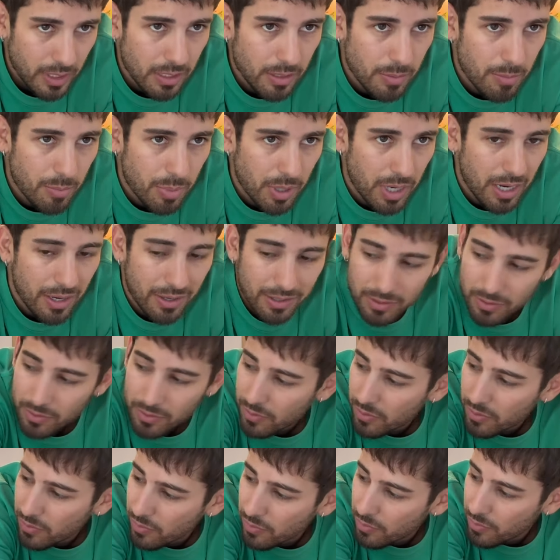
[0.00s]
but
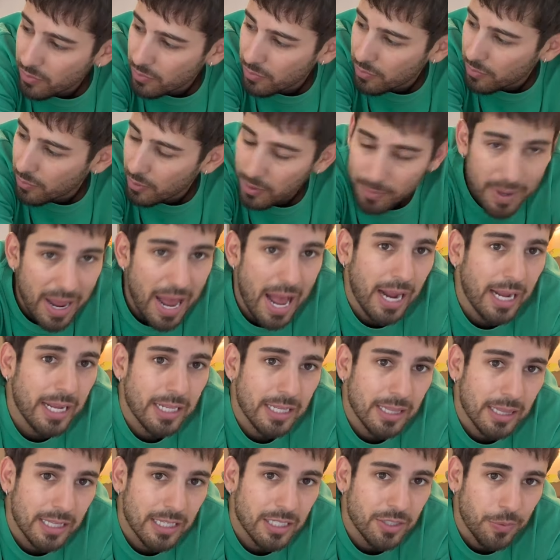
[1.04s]
we're back
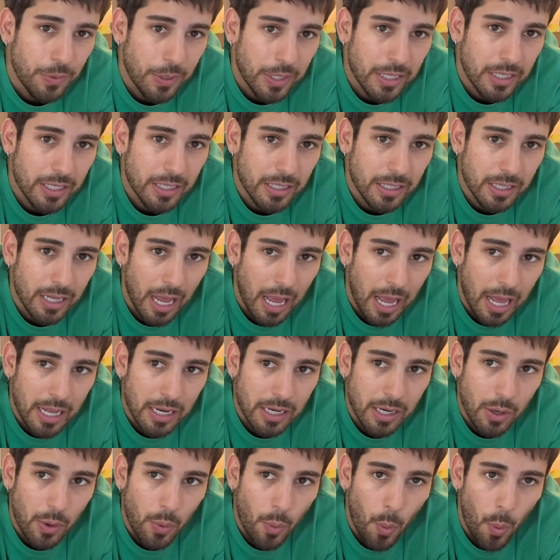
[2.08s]
this week,
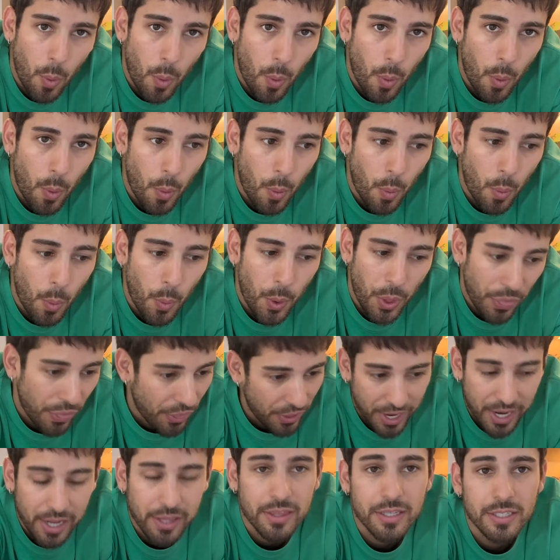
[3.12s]
and oh,
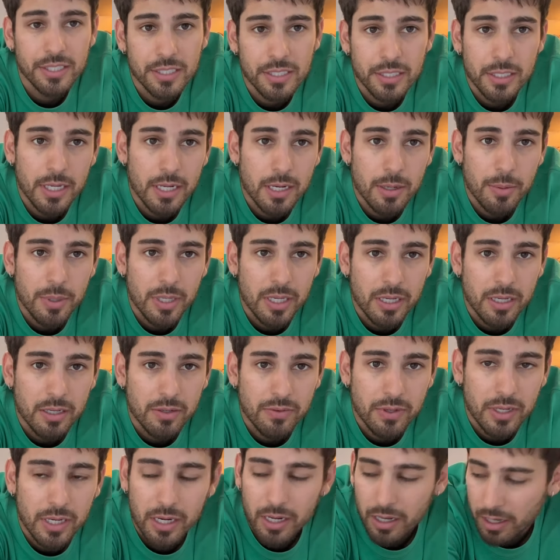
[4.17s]
think this is gonna be a good
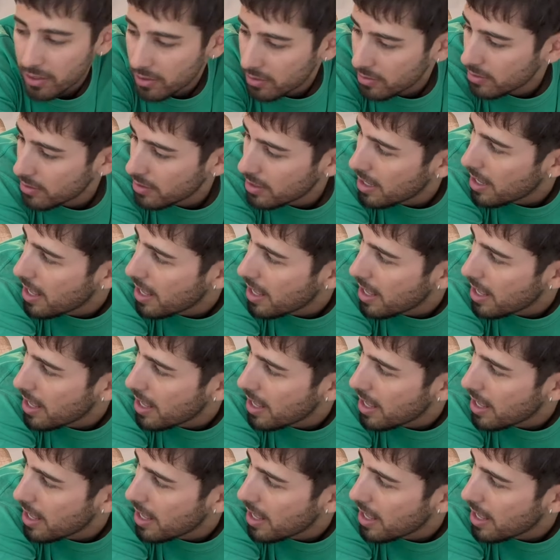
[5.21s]
video.